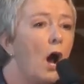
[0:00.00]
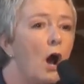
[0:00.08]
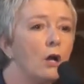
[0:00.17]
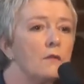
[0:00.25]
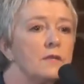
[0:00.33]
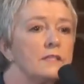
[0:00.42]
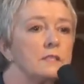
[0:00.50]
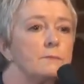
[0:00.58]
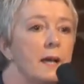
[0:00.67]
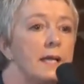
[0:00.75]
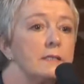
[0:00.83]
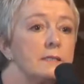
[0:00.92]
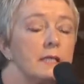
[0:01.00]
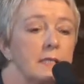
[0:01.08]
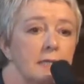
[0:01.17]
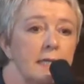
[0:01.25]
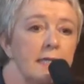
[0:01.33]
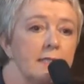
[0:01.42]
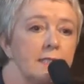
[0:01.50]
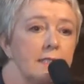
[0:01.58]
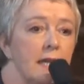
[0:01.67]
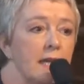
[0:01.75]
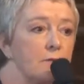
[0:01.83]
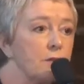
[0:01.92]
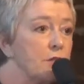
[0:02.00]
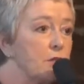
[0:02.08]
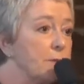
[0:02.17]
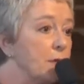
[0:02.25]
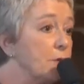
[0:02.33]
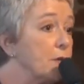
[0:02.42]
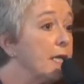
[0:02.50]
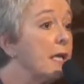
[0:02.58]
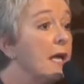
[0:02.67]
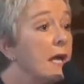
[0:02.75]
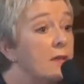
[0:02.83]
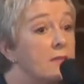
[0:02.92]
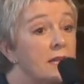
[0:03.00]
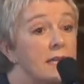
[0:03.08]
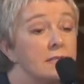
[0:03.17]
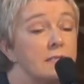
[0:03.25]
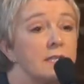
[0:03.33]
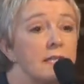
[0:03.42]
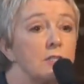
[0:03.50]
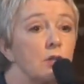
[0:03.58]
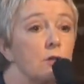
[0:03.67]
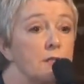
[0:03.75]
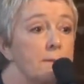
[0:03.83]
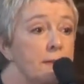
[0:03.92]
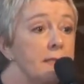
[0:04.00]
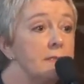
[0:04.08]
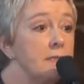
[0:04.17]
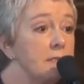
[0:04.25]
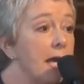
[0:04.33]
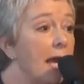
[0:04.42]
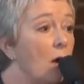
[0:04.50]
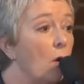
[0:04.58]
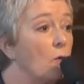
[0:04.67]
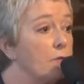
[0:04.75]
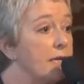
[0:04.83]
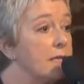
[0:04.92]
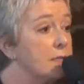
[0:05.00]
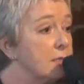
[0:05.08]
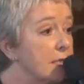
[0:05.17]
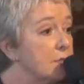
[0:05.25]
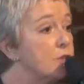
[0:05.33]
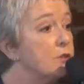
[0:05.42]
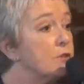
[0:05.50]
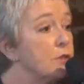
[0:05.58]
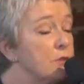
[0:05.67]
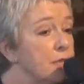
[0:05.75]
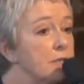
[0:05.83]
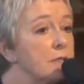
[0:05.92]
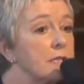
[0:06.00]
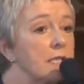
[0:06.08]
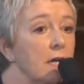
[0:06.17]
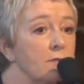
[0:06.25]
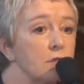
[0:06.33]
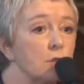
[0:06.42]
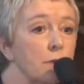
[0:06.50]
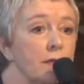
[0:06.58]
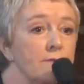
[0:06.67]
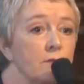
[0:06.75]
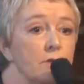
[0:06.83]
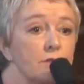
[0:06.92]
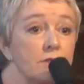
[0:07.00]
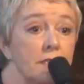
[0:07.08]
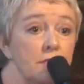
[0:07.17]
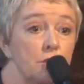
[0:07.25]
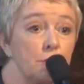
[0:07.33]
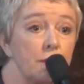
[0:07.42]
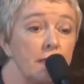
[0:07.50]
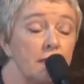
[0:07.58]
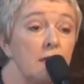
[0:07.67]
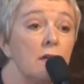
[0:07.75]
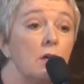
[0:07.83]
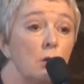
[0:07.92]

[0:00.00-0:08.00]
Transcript: all of these basic needs in every community, these things are dependent now on the essential utility of the 21st century,